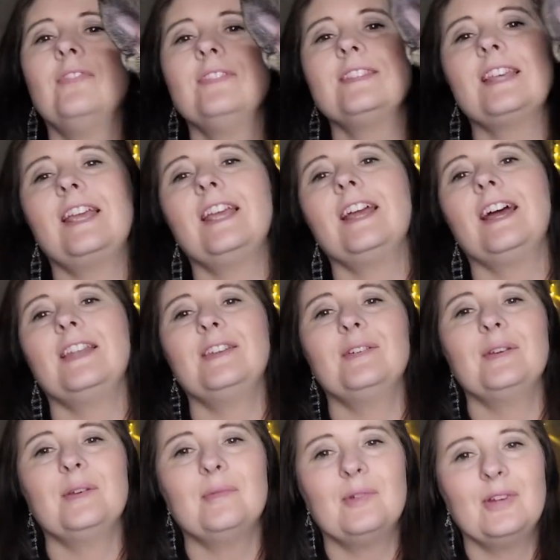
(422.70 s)
See, I
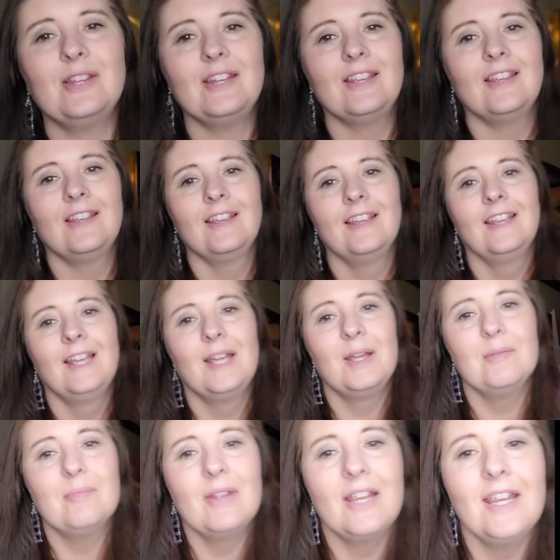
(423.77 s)
knew he would,
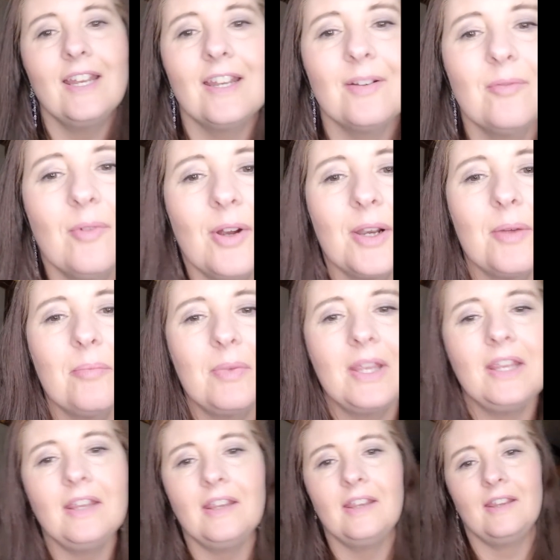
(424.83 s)
but he didn't want to
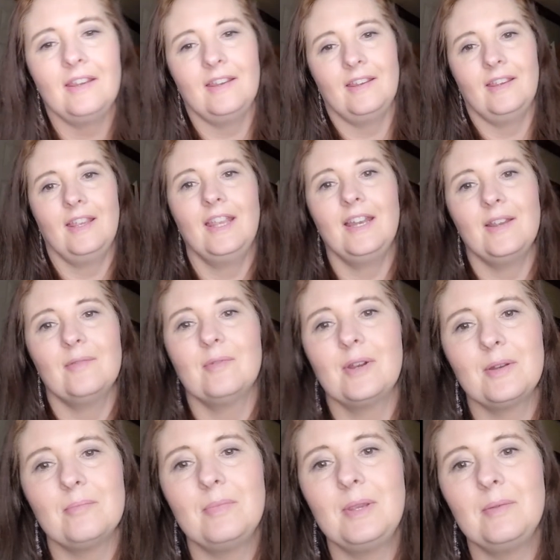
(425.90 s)
be in
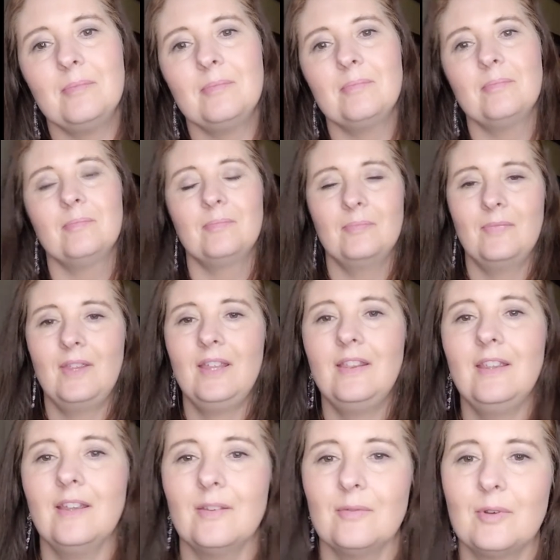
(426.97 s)

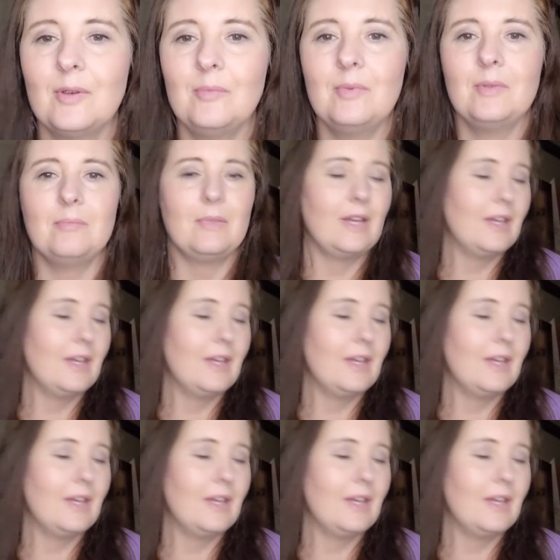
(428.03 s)
the other room with my